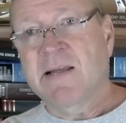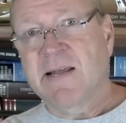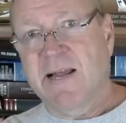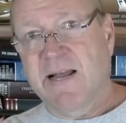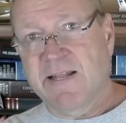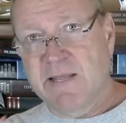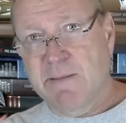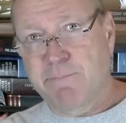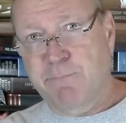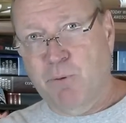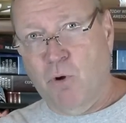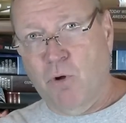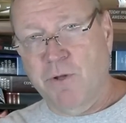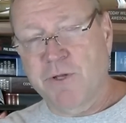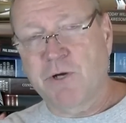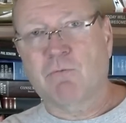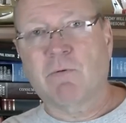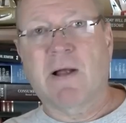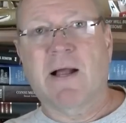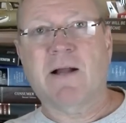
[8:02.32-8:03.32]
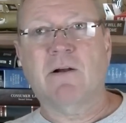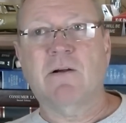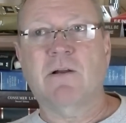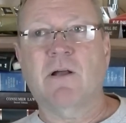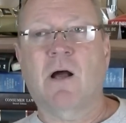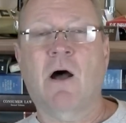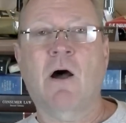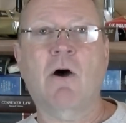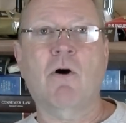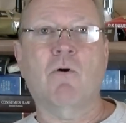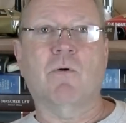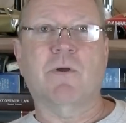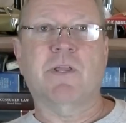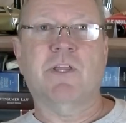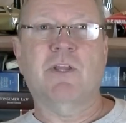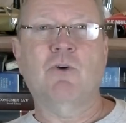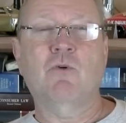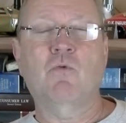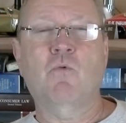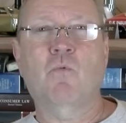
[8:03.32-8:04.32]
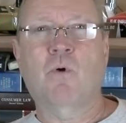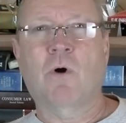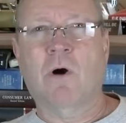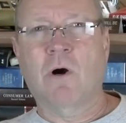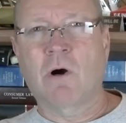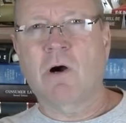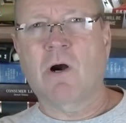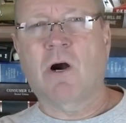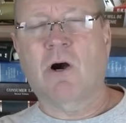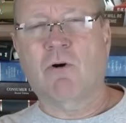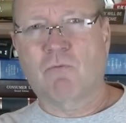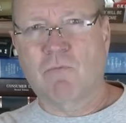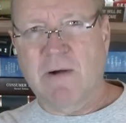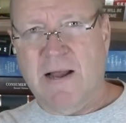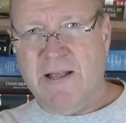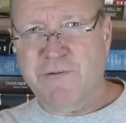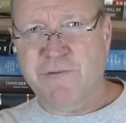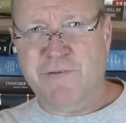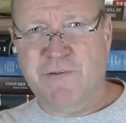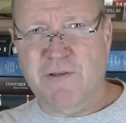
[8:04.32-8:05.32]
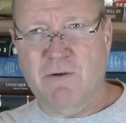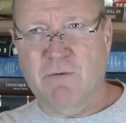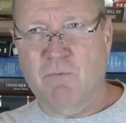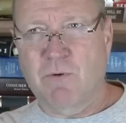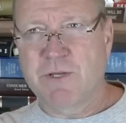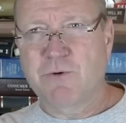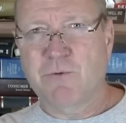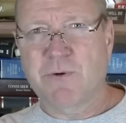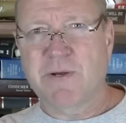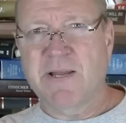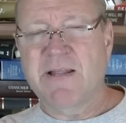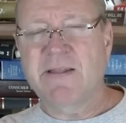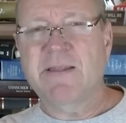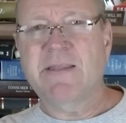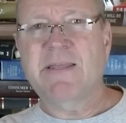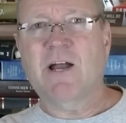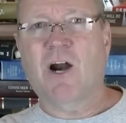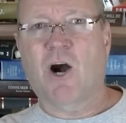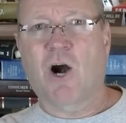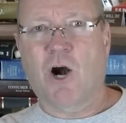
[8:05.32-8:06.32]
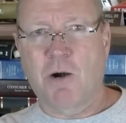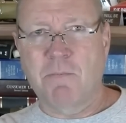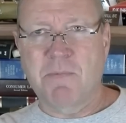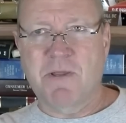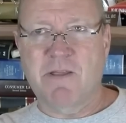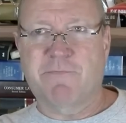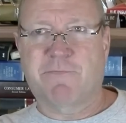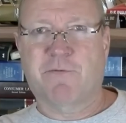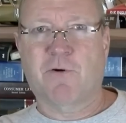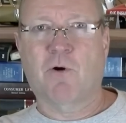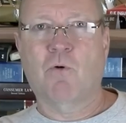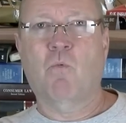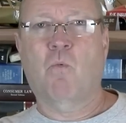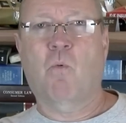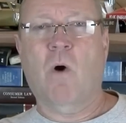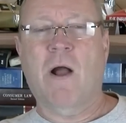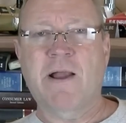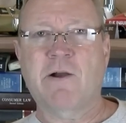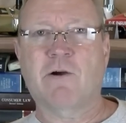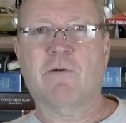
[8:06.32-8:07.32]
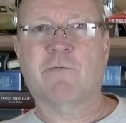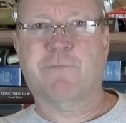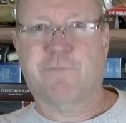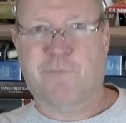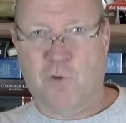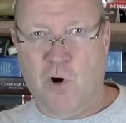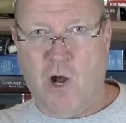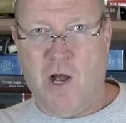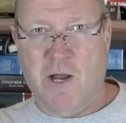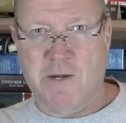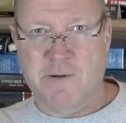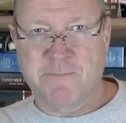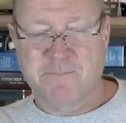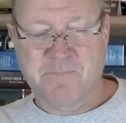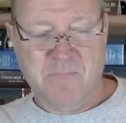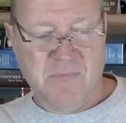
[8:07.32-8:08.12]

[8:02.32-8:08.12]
and they pull your record, oh, you were arrested when you were in the Army for wire fraud.